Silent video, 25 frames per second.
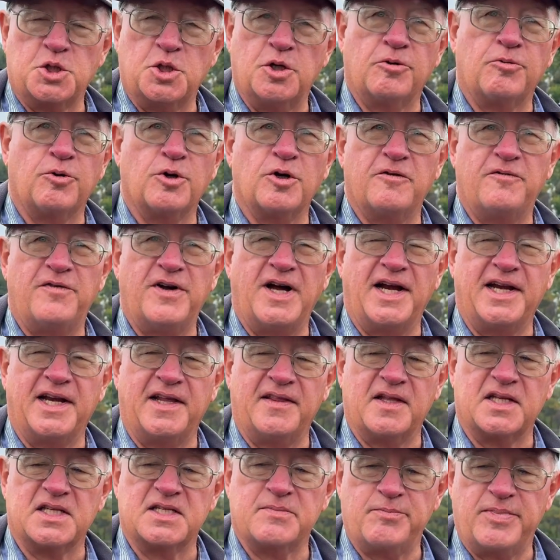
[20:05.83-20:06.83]
chewing real
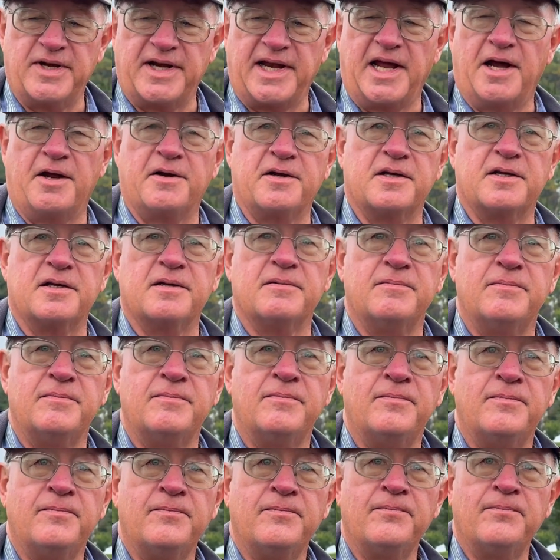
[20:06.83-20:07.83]
funny and then spit out a
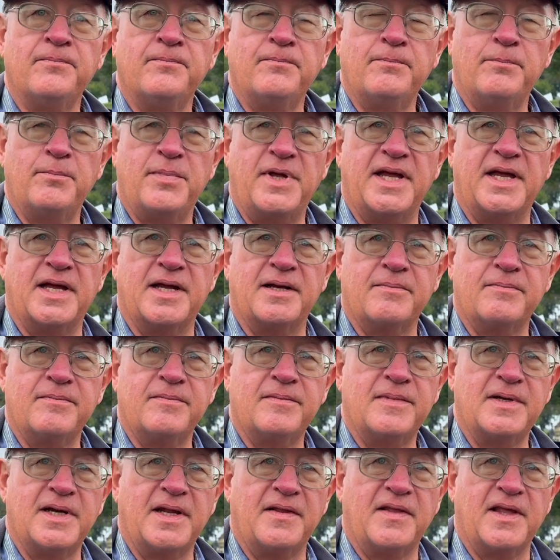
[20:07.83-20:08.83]
pit
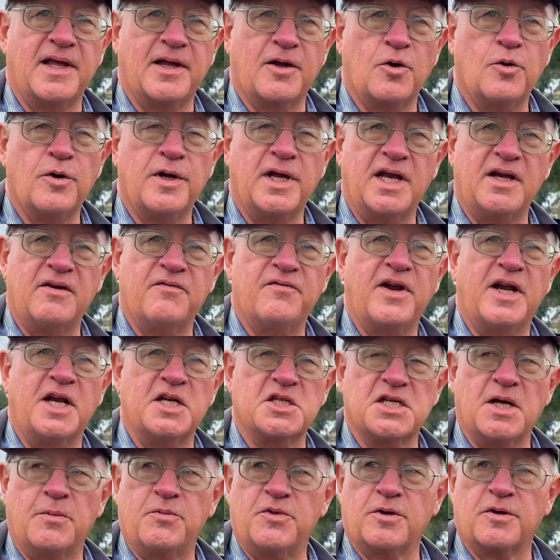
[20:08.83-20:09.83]
and then go ahead and
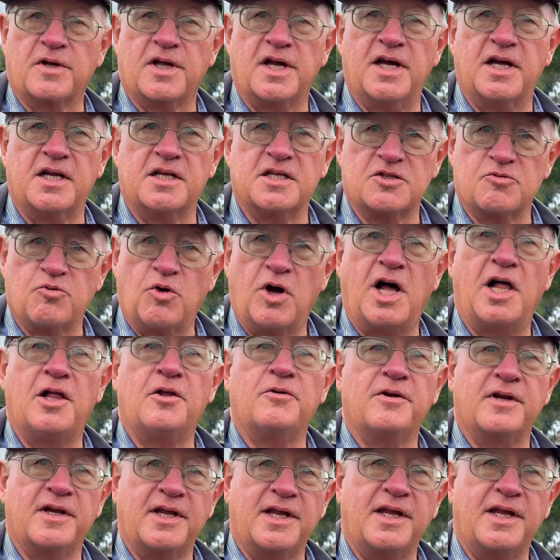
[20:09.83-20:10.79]
finish up their cud and swallow it